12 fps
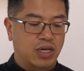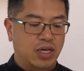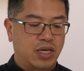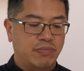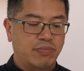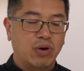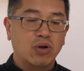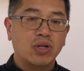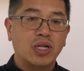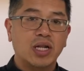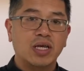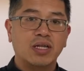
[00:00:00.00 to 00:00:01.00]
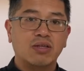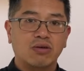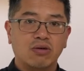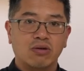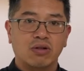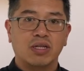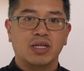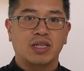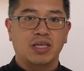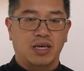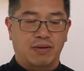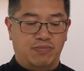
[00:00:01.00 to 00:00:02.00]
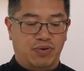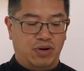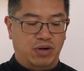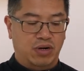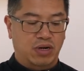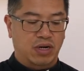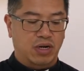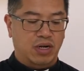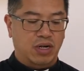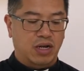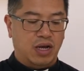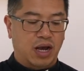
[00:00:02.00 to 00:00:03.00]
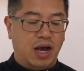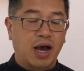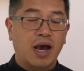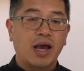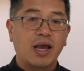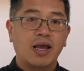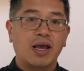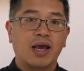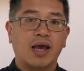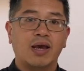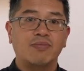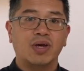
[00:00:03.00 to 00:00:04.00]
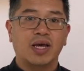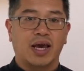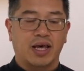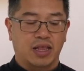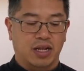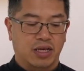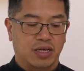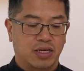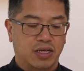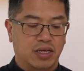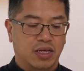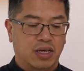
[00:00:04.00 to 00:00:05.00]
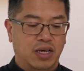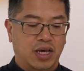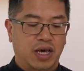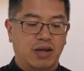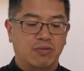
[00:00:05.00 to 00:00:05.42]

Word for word: He boldly told the emperor, I am a Catholic and